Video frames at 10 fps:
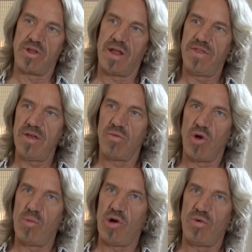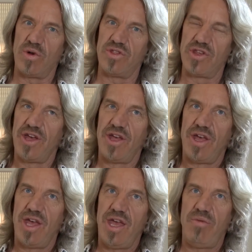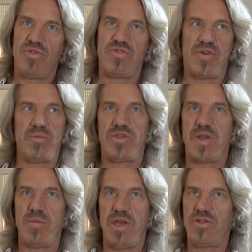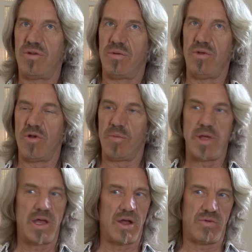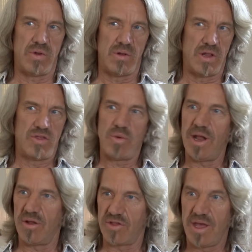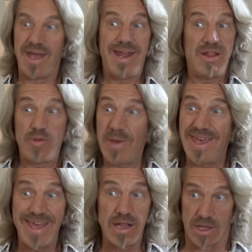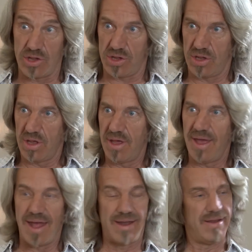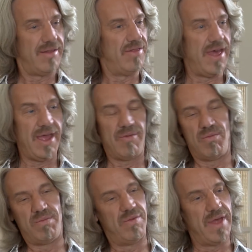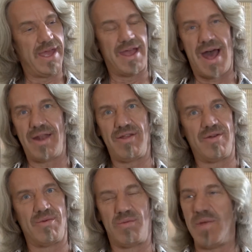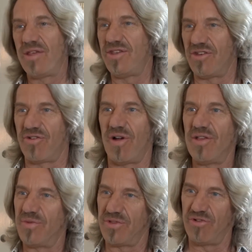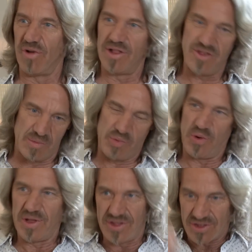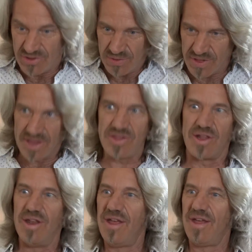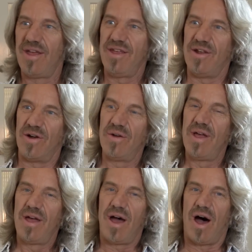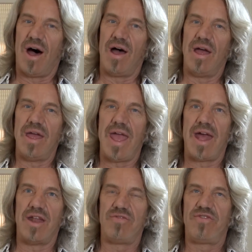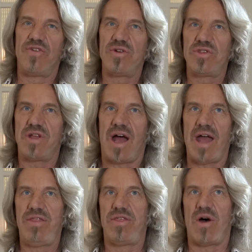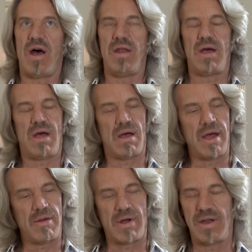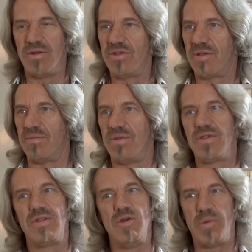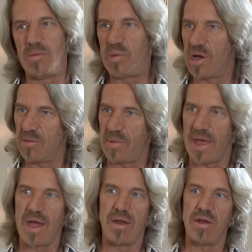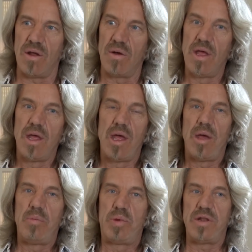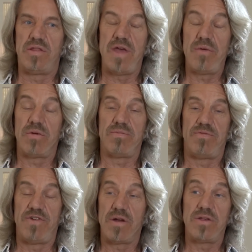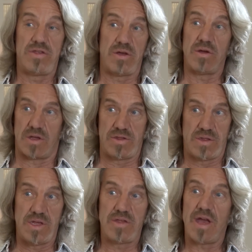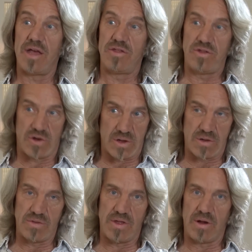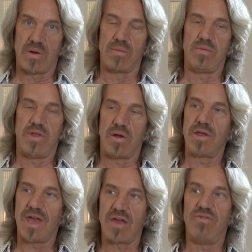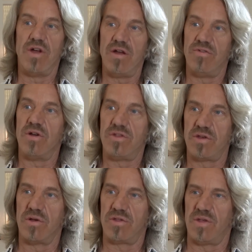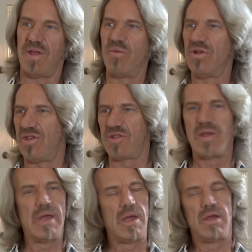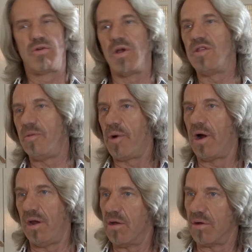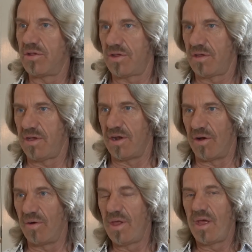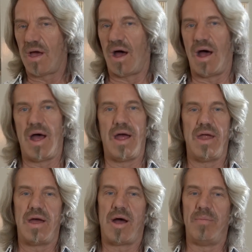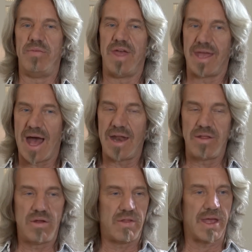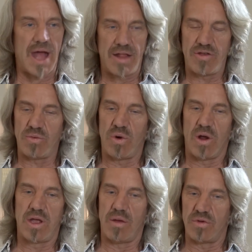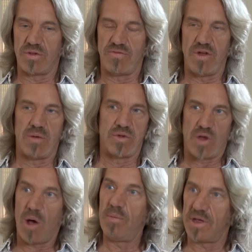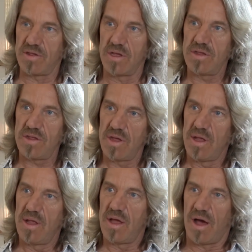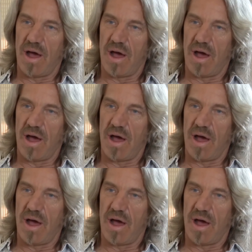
And I think Robo was. He was from some Eastern European country, Lithuania. Right. He didn't speak English, yeah. And they they got their message across with grunts and points and do this, yeah. And you know. Uh, and at first, I thought, oh, I don't want to do some stupid punk band, you know. Mm. But they were very serious. These guys took their their gig very very seriously. They weren't just crazy partiers, mm. you know. Uh, um, they got in there, they got to work. It was a, it was all business. Mm.